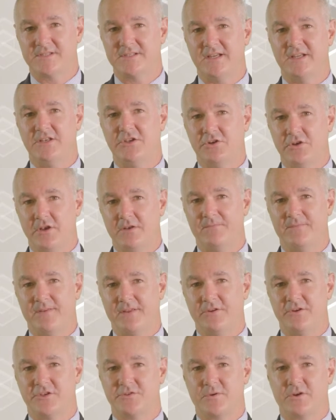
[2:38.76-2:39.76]
seen unit
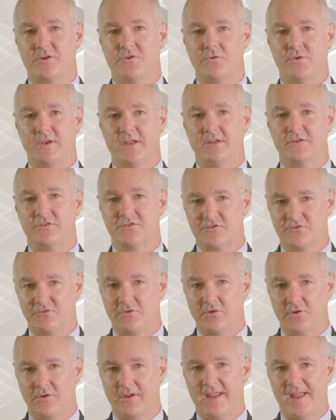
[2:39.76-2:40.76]
values recording a
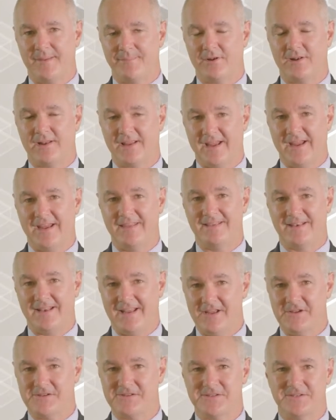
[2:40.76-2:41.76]
stronger capital gain than
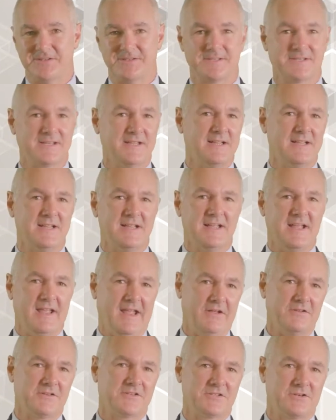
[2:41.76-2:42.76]
houses.
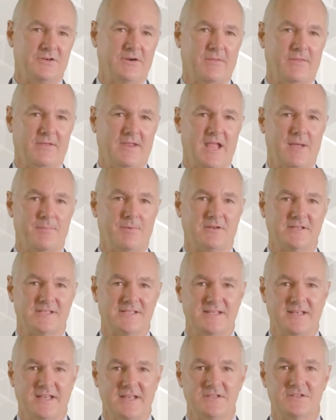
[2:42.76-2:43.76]
Outside of the capital
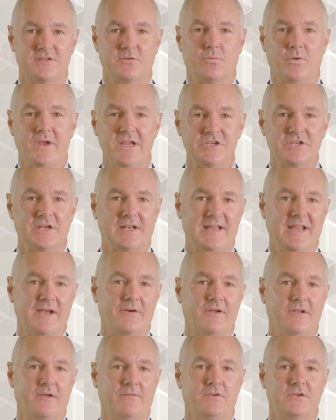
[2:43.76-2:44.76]
cities, the regional
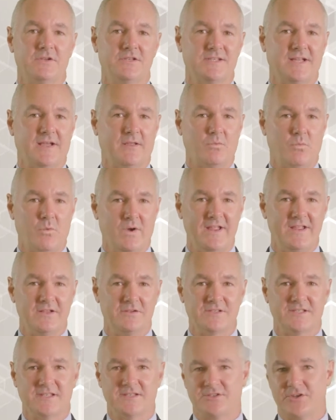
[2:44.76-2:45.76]
area of New South
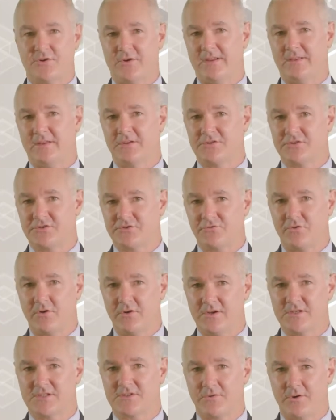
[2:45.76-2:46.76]
Wales is showing the
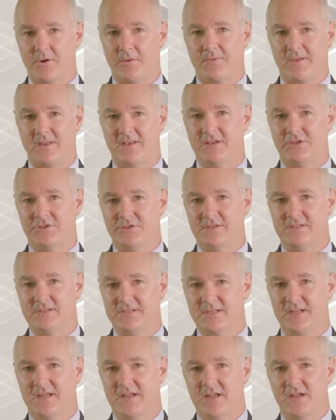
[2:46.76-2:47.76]
strongest growth
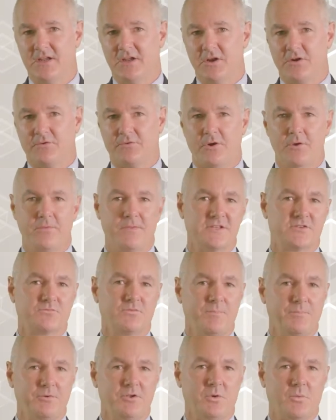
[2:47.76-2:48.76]
conditions. Growth has
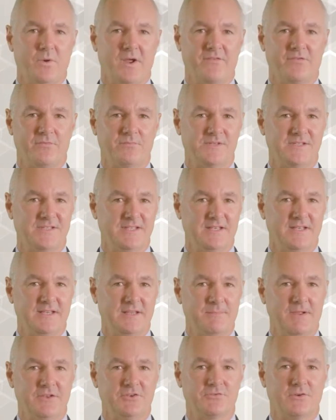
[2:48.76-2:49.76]
rippled away from
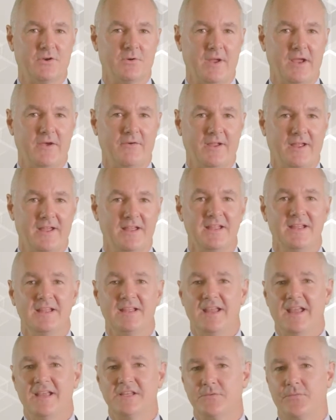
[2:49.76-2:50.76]
Sydney metro area
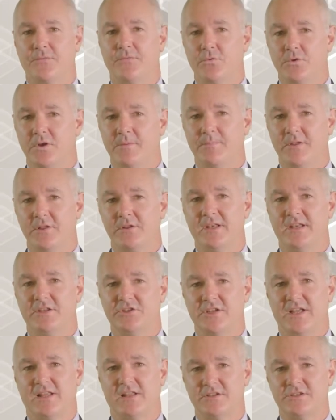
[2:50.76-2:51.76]
as affordability
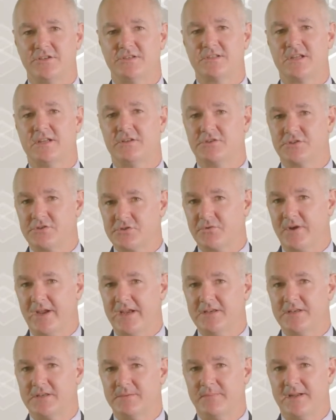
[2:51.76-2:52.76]
challenges
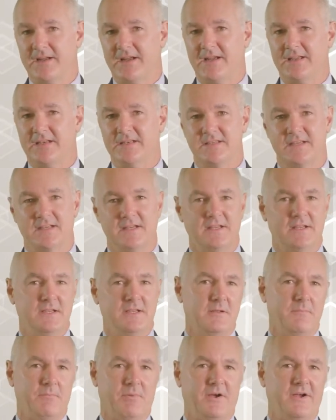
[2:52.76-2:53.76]
constrain demand.
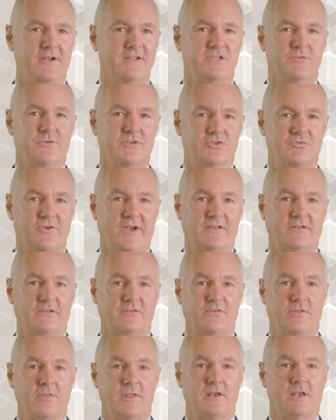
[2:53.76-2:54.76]
Buyers are
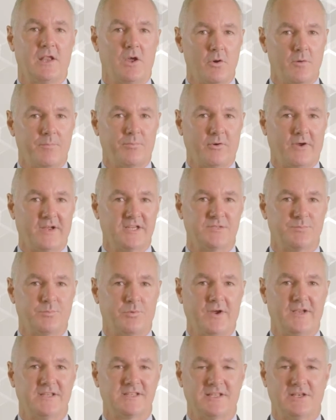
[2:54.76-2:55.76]
attracted to the lower price
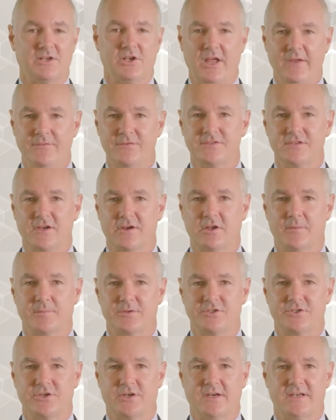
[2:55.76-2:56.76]
points and lifestyle
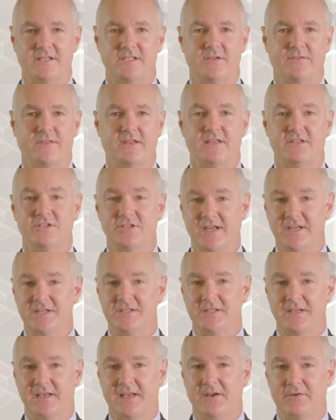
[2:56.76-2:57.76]
opportunities of the
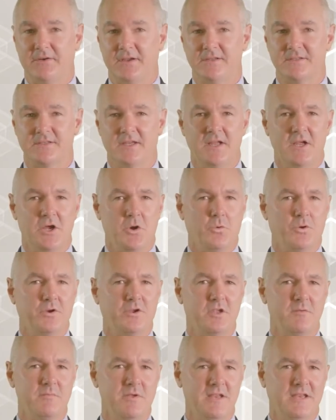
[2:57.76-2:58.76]
adjacent areas where
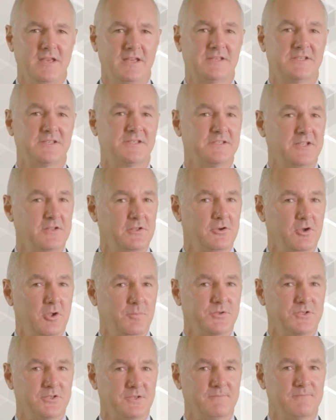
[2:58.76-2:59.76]
commuting is still an
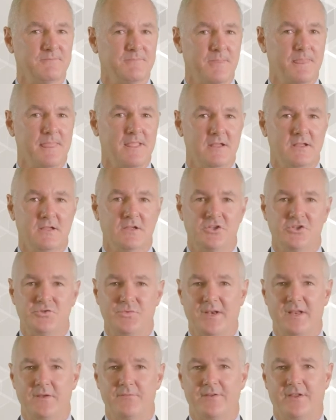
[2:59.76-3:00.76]
option.
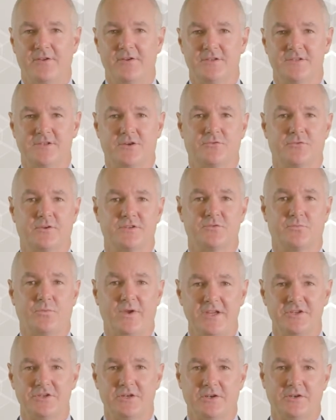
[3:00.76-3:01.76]
Dwelling values across
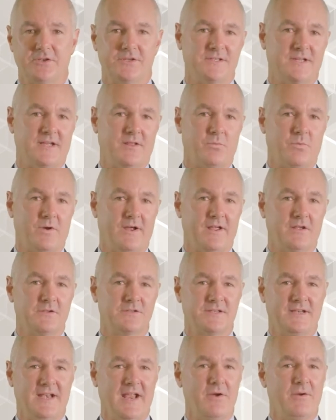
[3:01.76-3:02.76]
regional New South
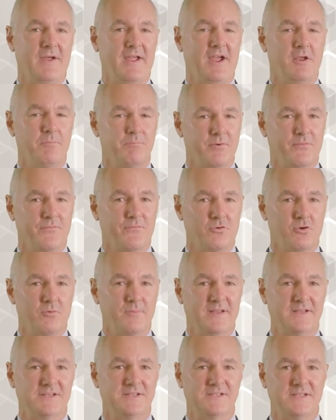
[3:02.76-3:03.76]
Wales are now
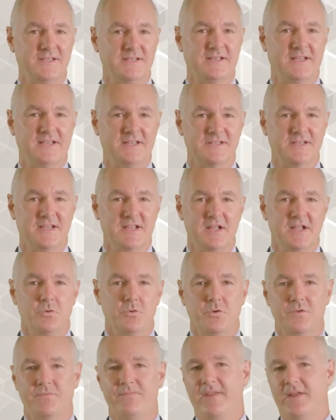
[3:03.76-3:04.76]
outperforming Sydney's,
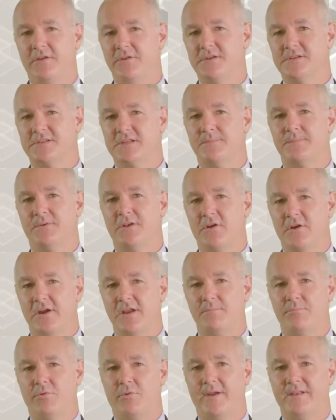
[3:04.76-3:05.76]
with values up
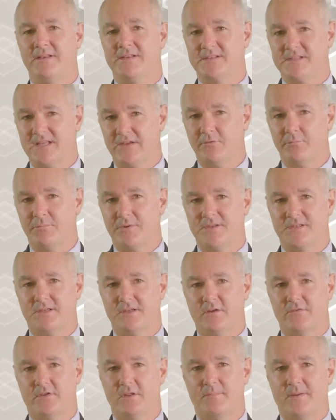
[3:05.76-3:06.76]

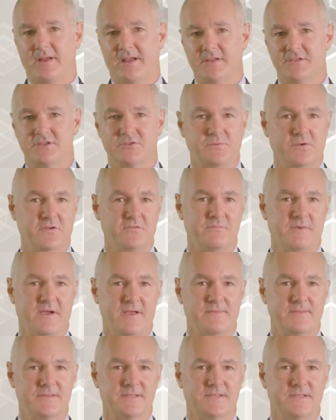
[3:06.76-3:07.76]
9.7% over the past 12
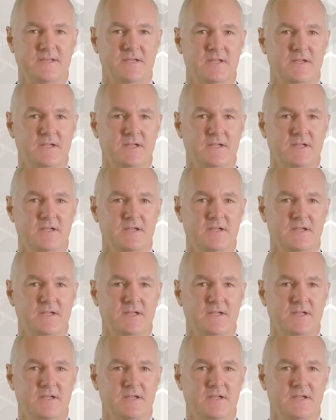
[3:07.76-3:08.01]
months.